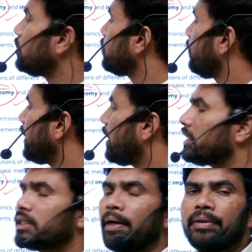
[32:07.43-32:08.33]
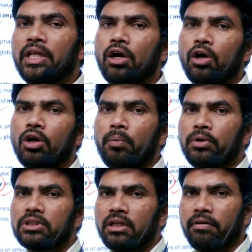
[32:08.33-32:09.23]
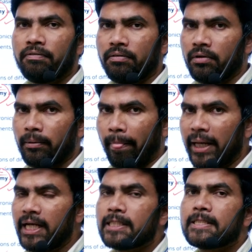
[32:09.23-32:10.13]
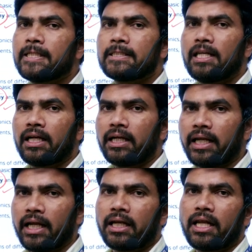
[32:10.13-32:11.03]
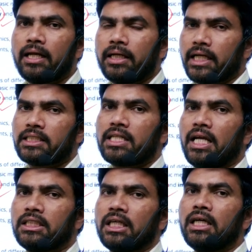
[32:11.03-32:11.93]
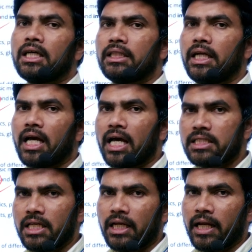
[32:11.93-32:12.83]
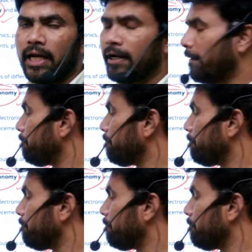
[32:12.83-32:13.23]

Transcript: So whereas the contribution of industries like textiles that has declined,